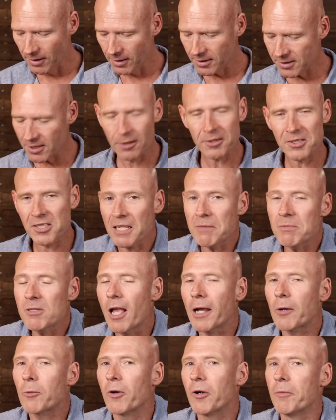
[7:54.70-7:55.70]
And so it seems
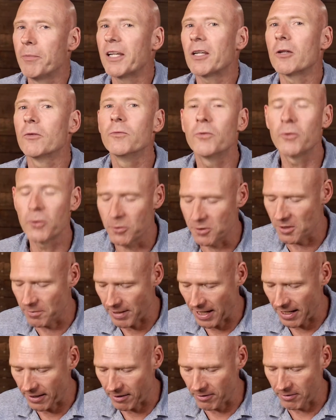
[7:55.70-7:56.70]
like we're a bit confused
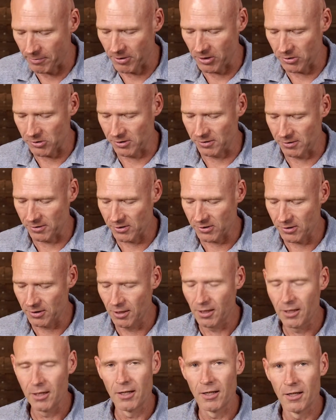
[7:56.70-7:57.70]
about our emotions.
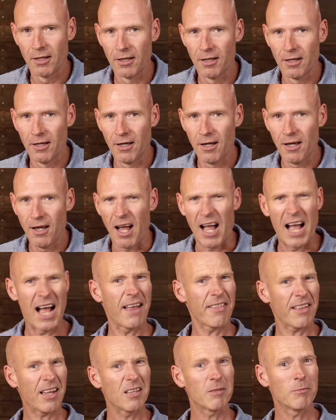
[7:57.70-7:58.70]

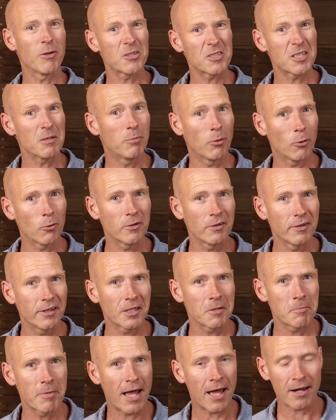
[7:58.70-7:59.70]
Are they the most important
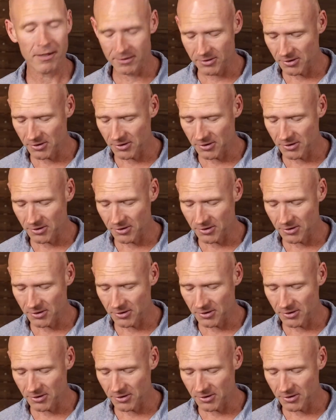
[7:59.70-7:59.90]
thing about